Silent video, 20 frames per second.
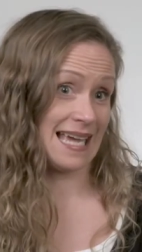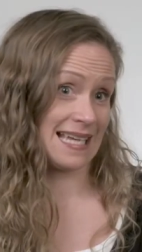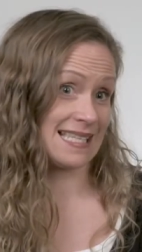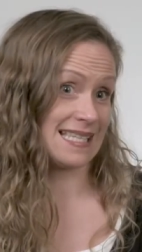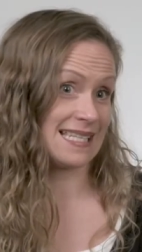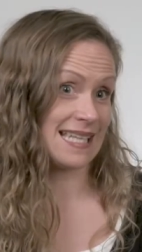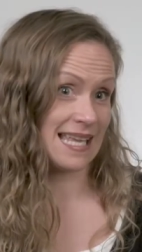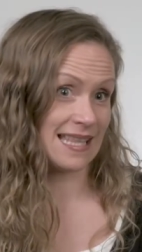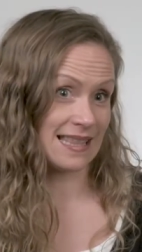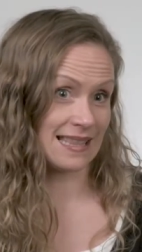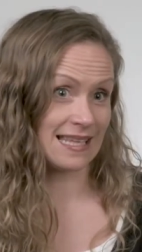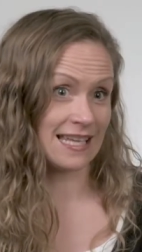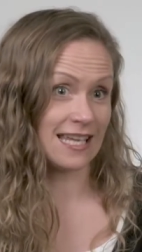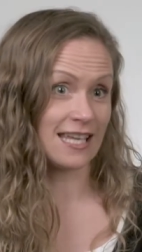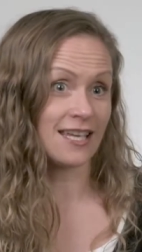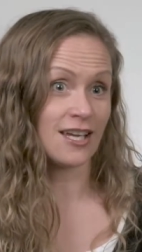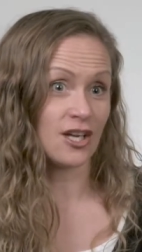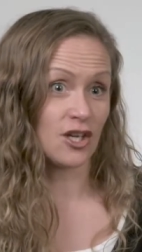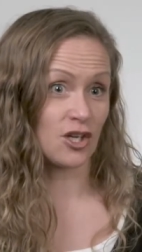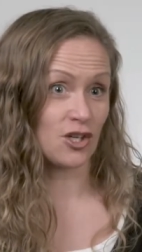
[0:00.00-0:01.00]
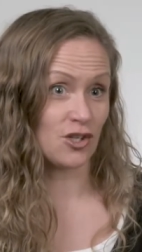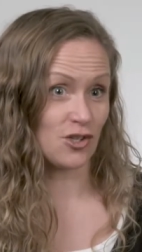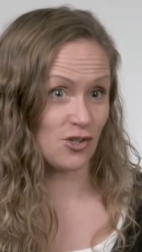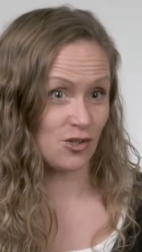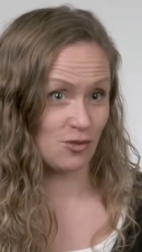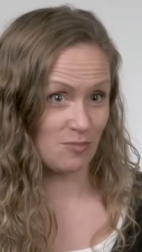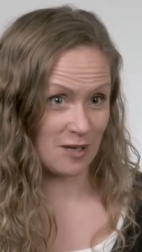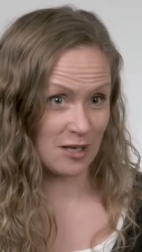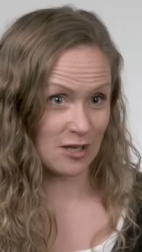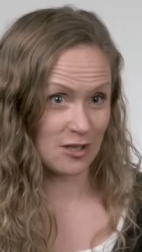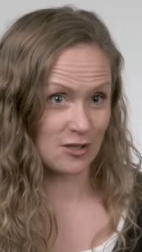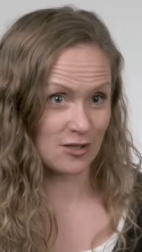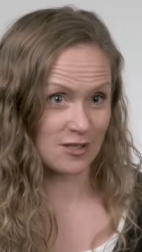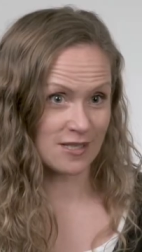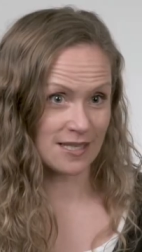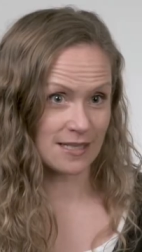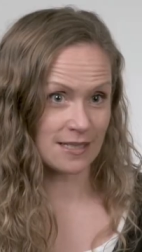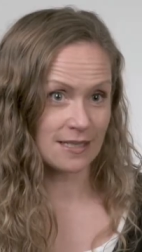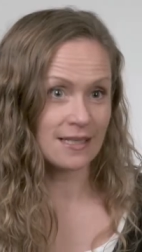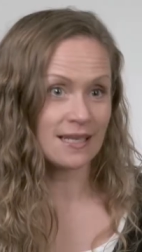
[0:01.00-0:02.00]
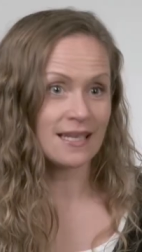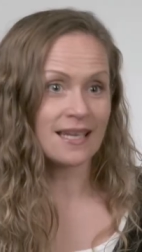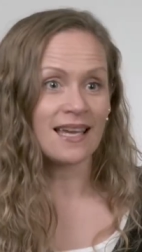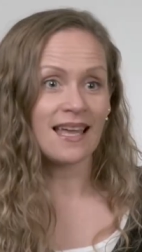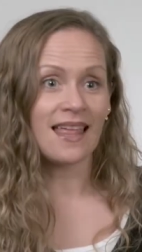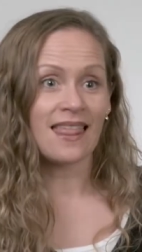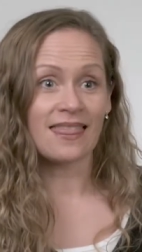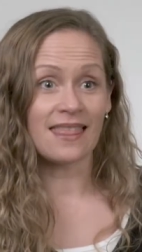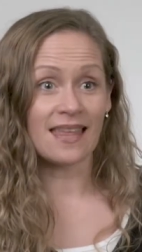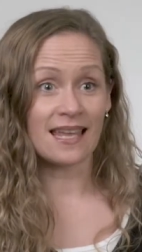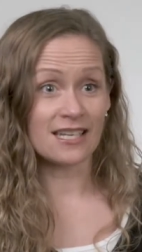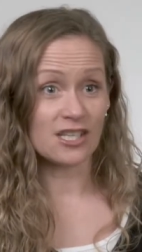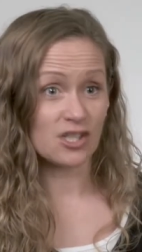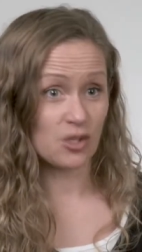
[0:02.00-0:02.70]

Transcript: accidentally consuming gluten, then